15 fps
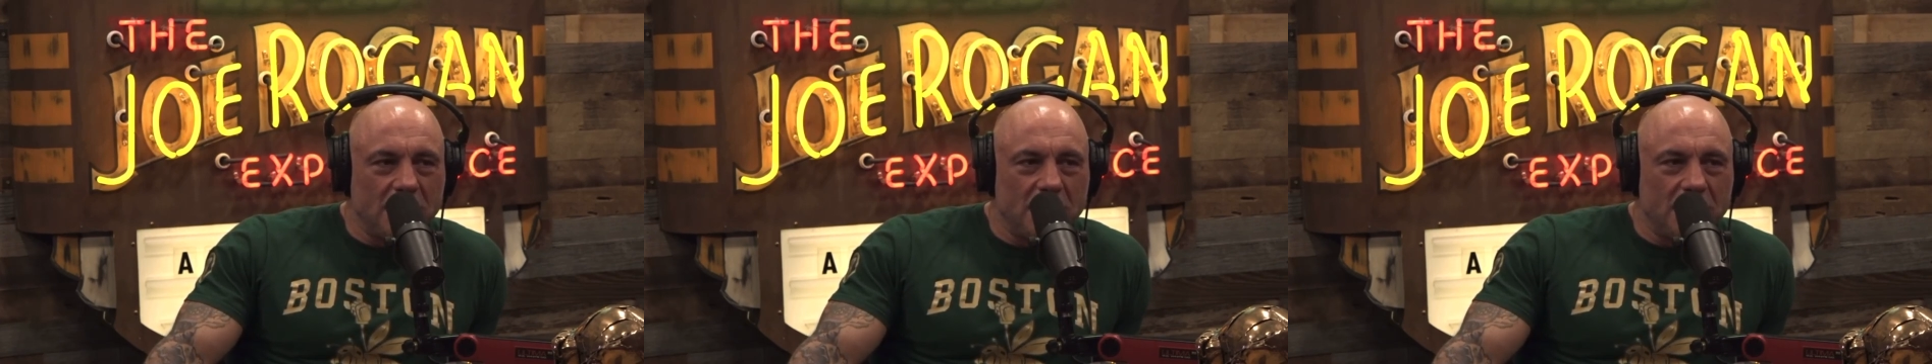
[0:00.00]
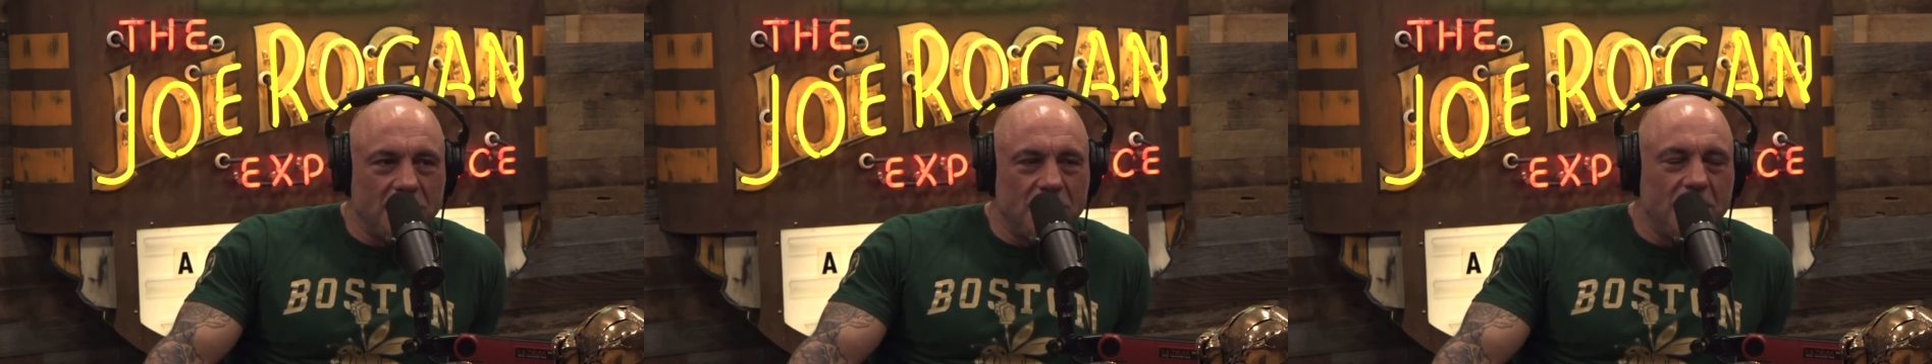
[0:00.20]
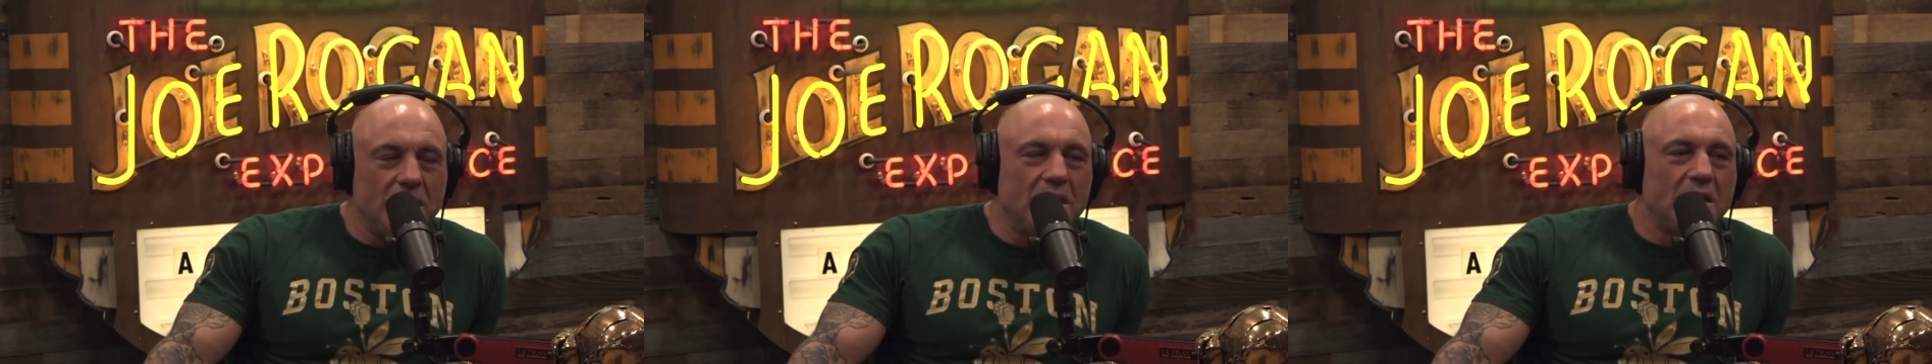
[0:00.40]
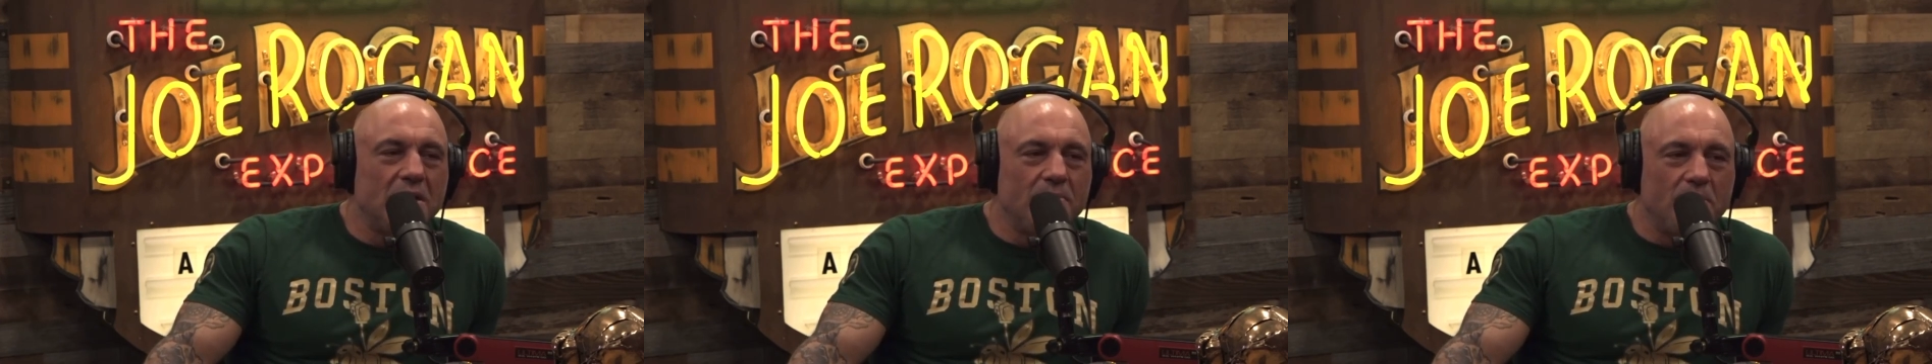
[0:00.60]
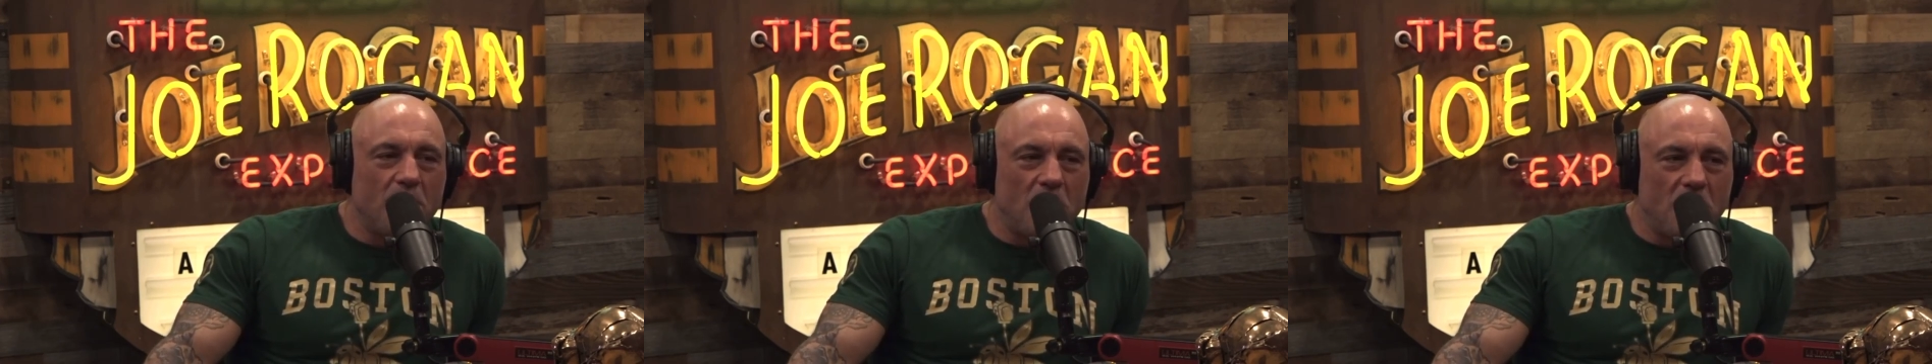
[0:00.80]
Did she get
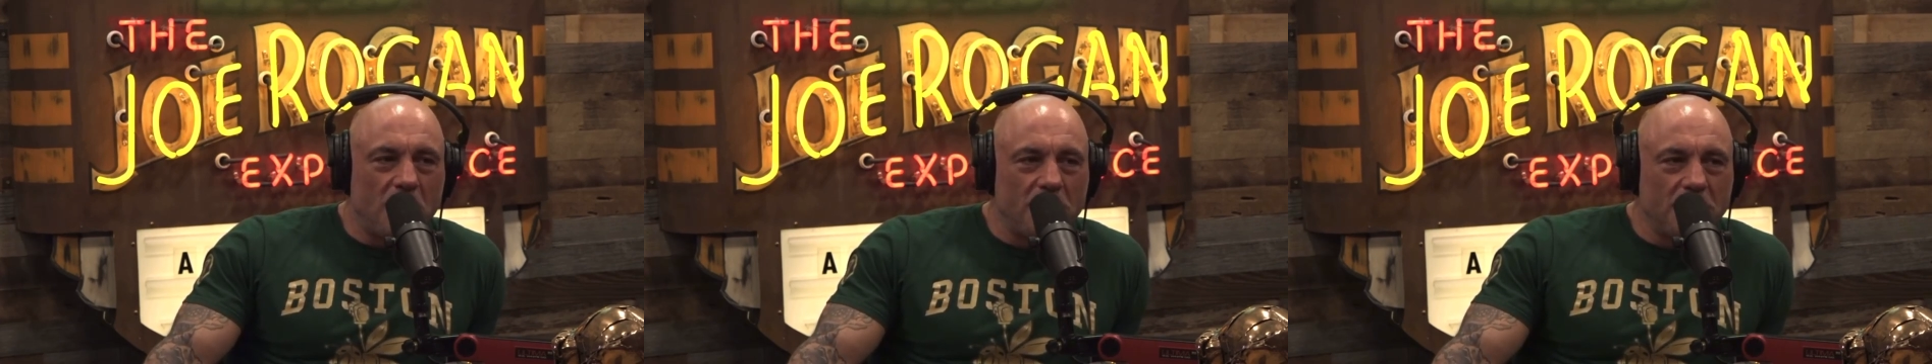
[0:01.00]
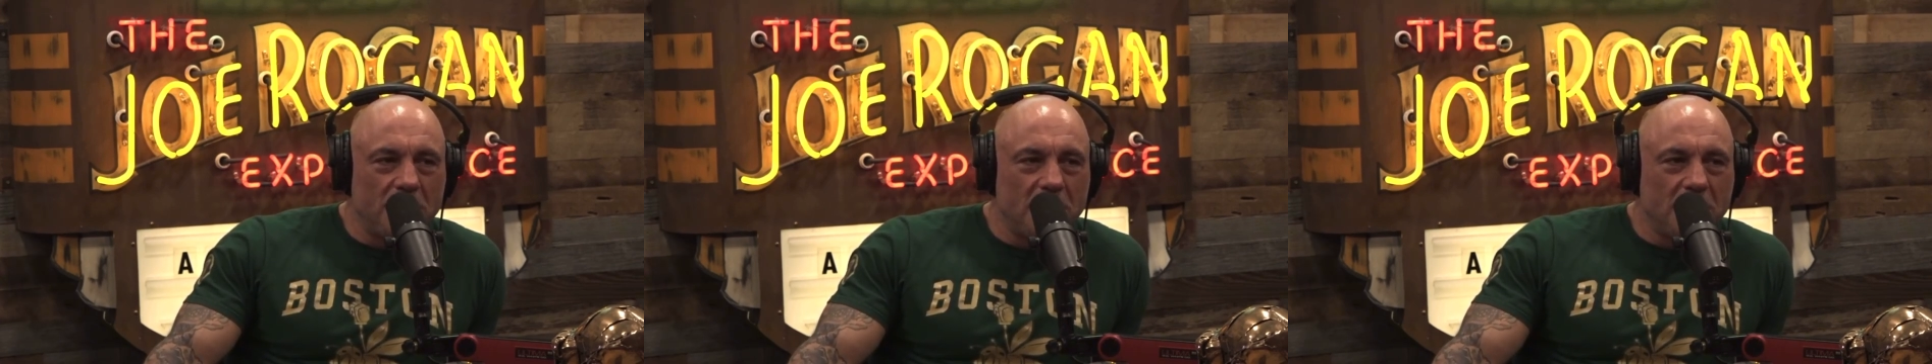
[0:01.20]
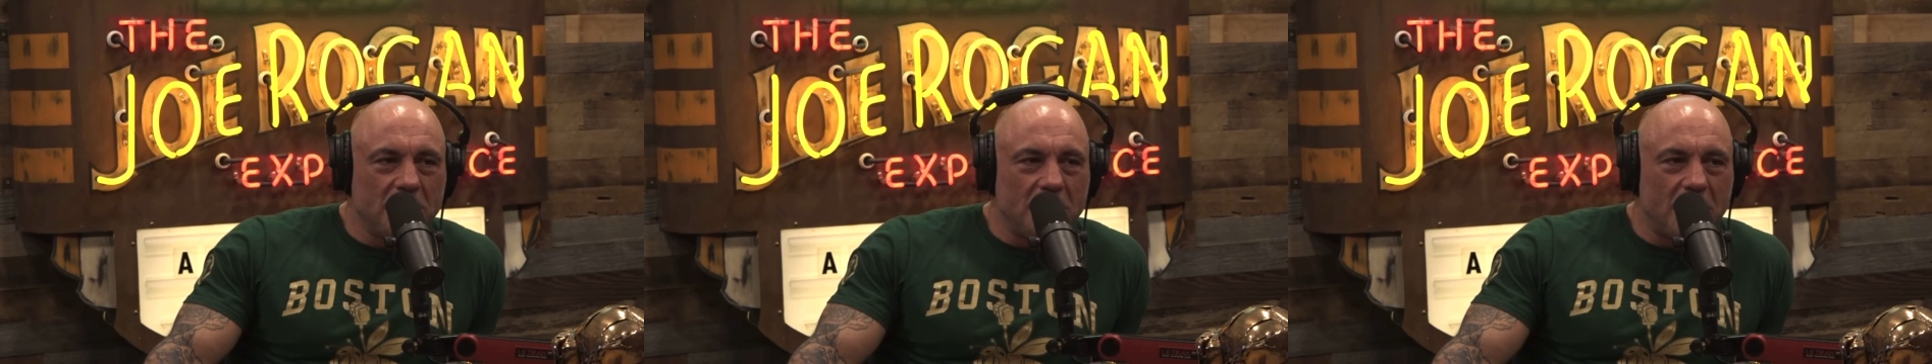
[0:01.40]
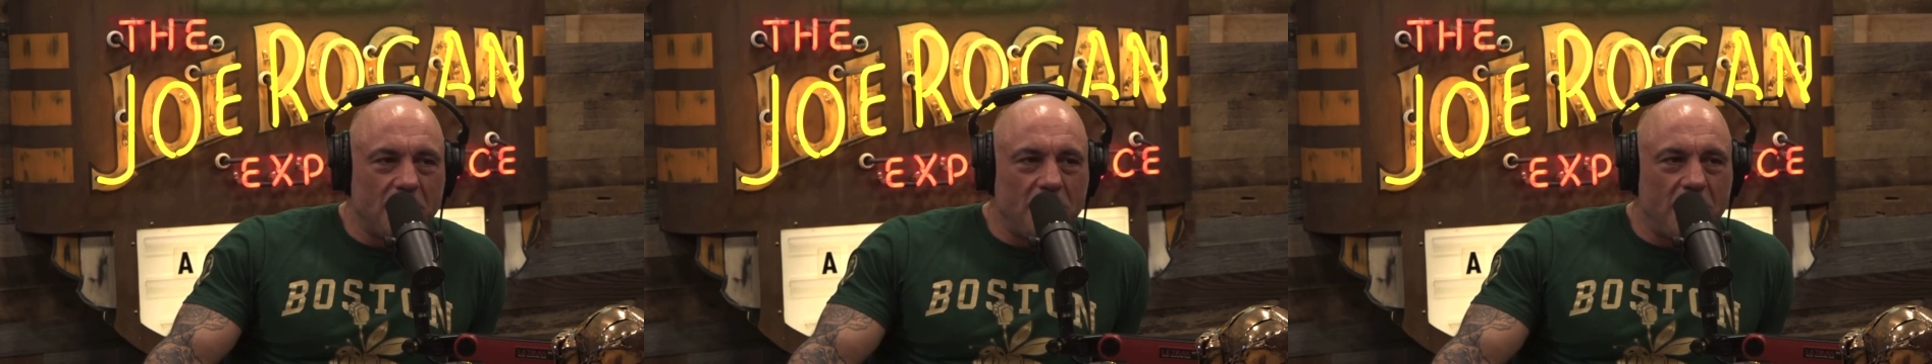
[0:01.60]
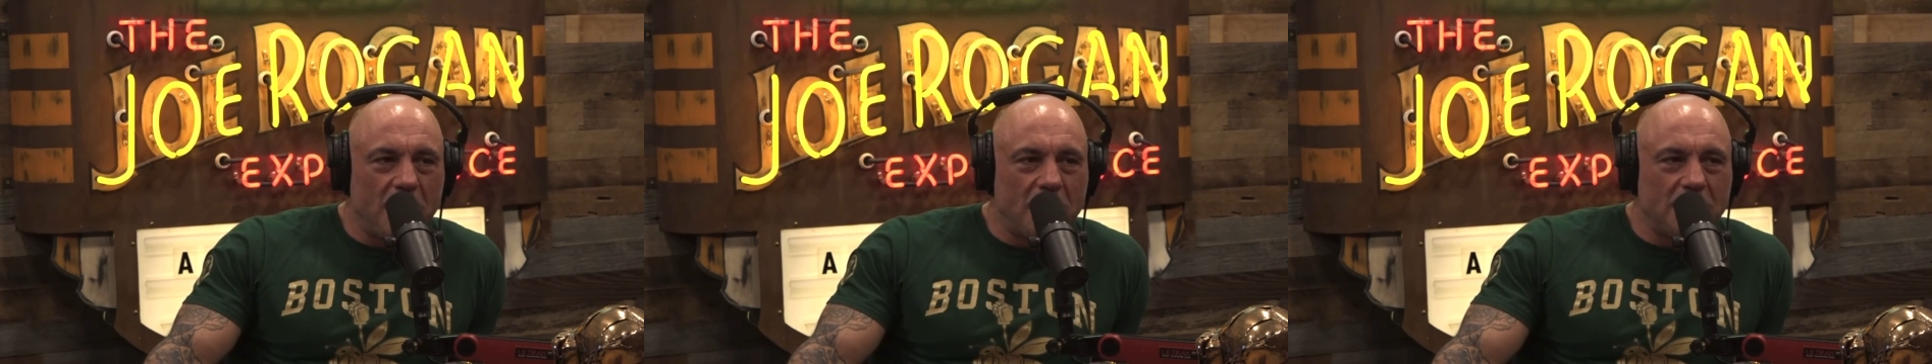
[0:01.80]
embalmed? Is that
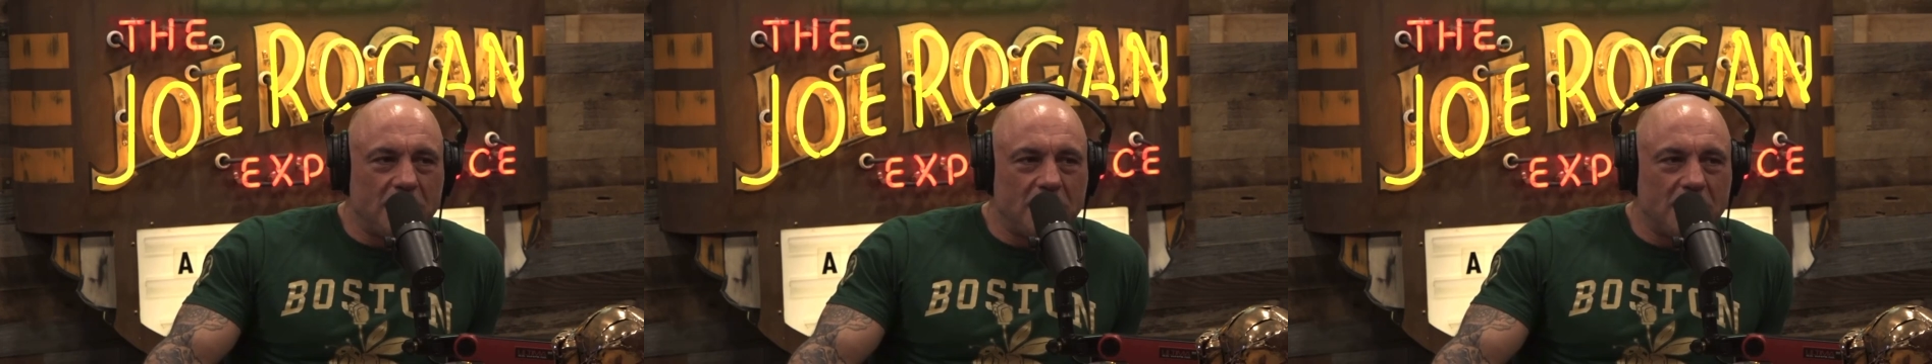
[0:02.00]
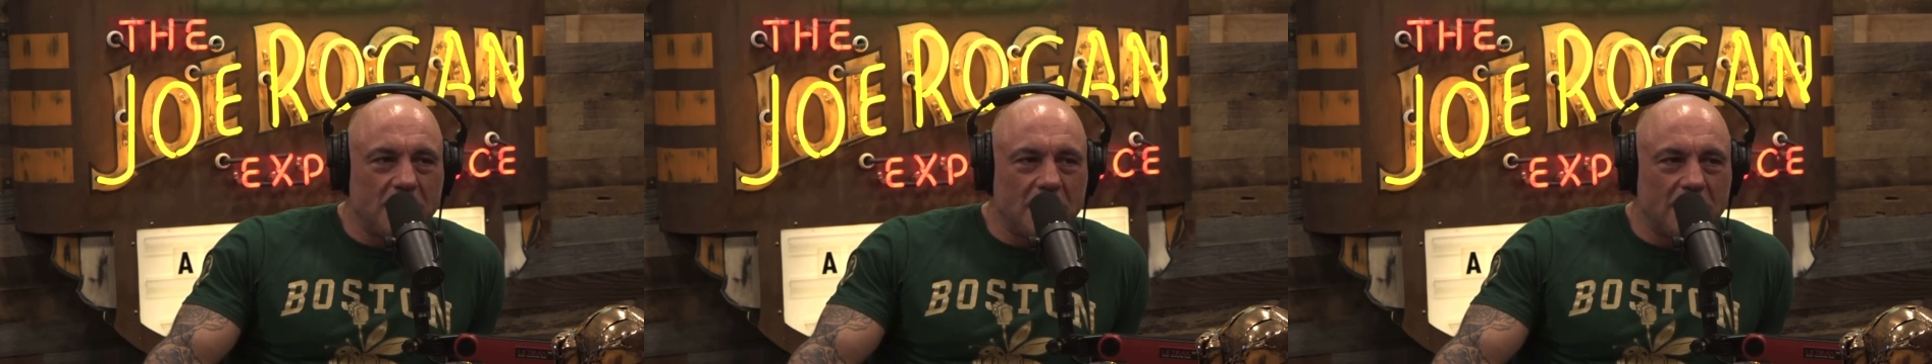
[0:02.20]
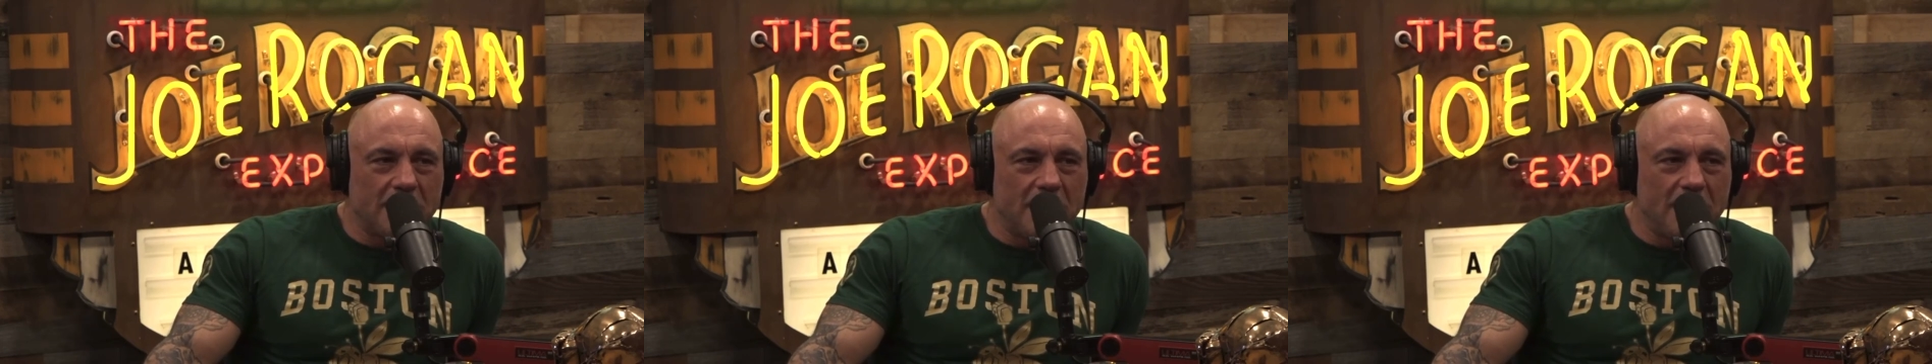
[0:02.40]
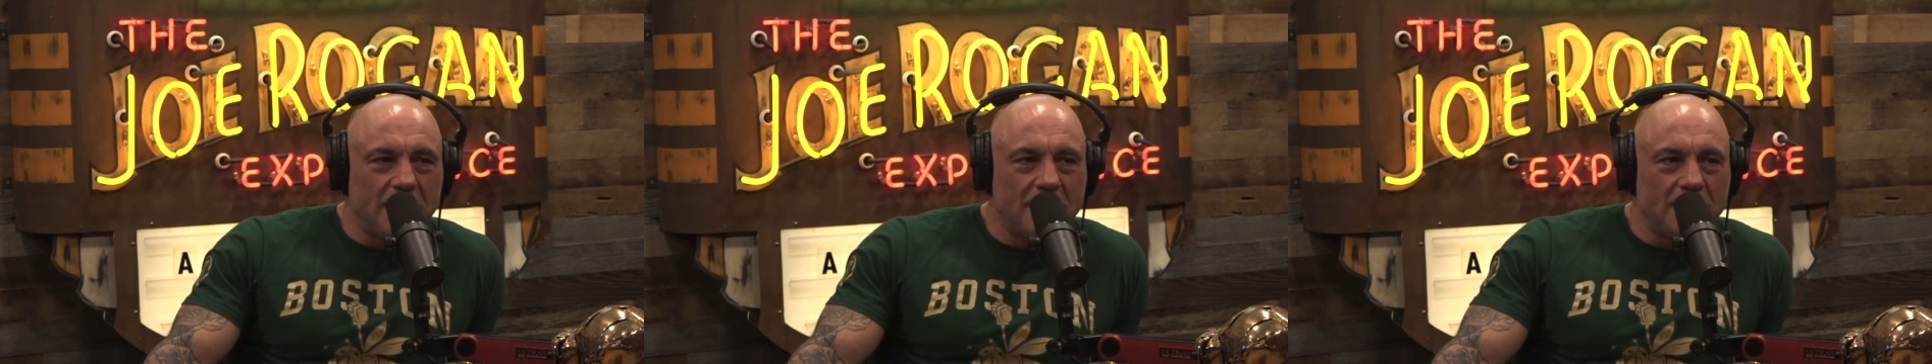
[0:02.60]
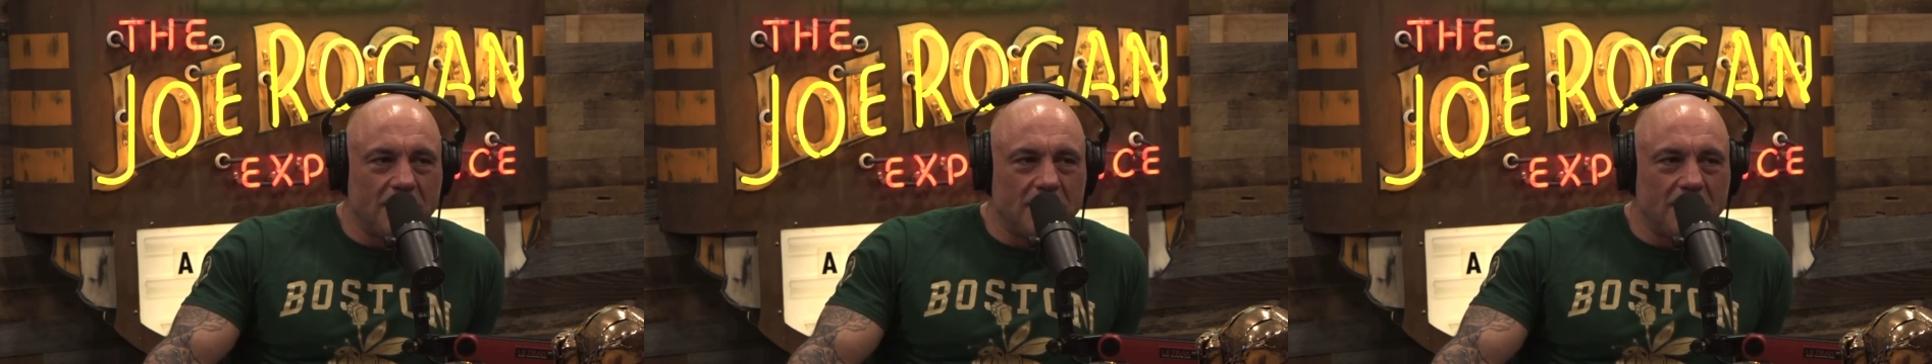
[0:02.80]
why she's like that?